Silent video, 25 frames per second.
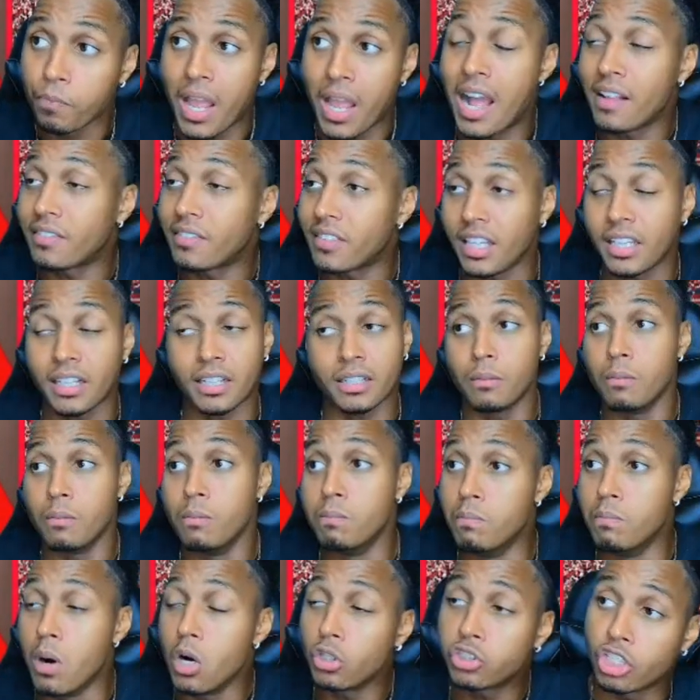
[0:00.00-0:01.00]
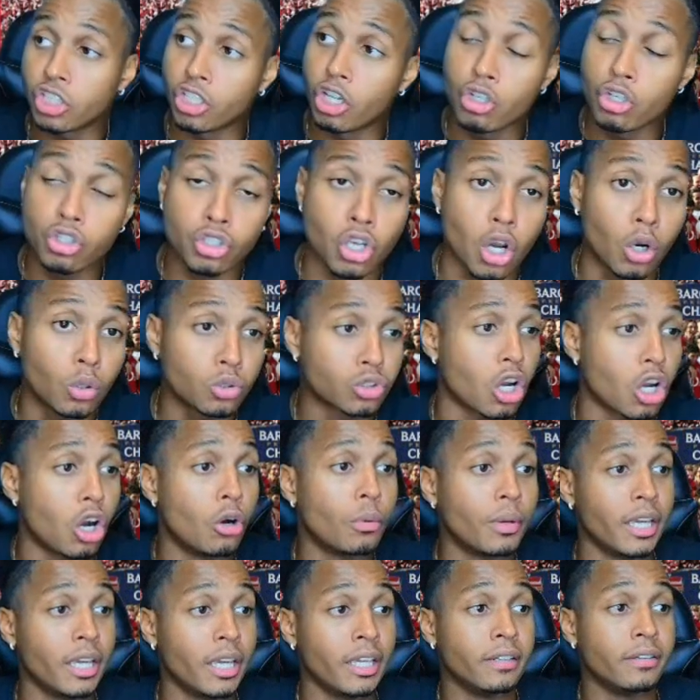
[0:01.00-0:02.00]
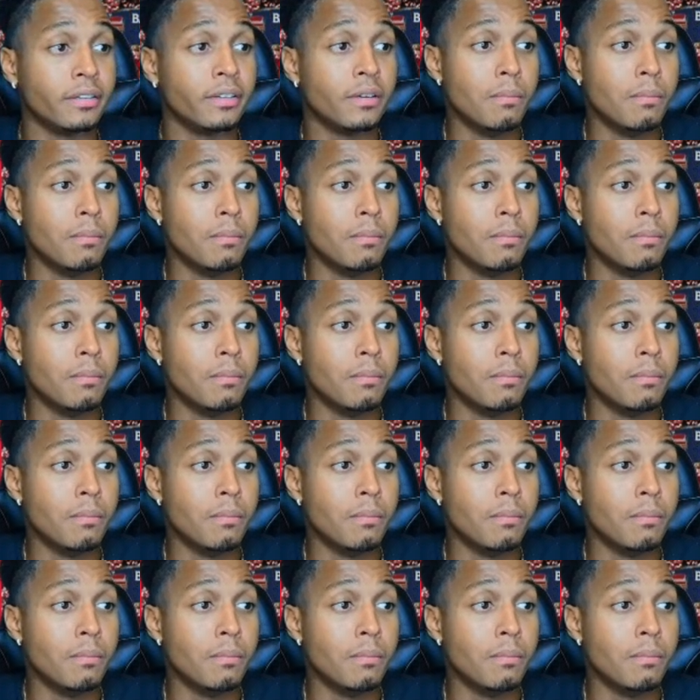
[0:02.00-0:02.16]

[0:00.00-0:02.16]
I think most of those goals go in.